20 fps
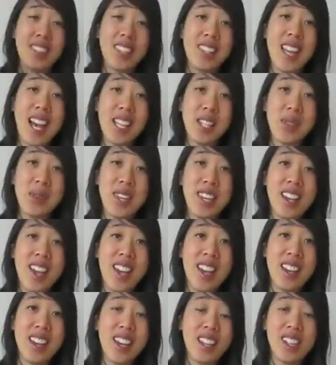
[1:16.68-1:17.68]
last
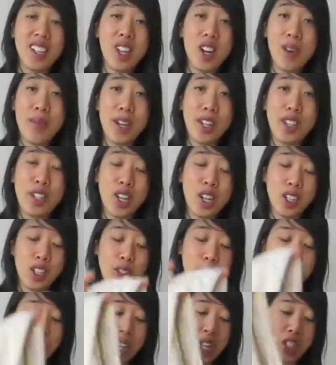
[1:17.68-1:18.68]
weekend, I got all my
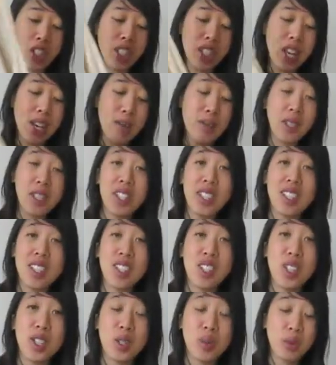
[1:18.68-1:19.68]
scarves from H&M
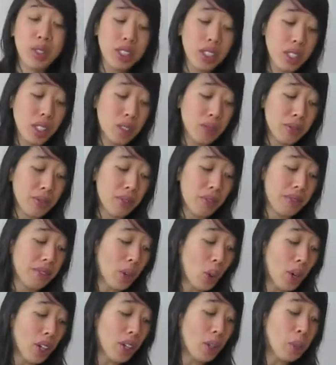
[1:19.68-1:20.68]
because they're really
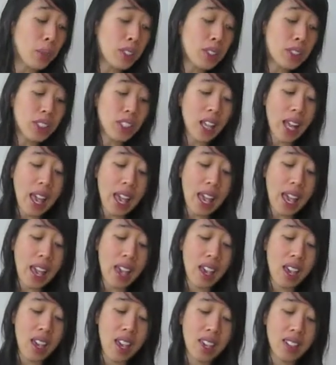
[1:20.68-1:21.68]
affordable
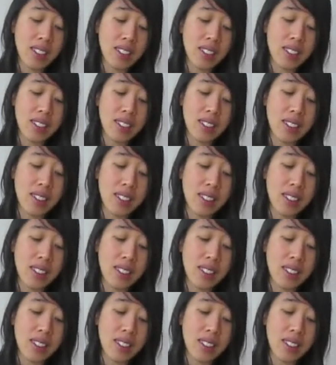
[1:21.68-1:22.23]
and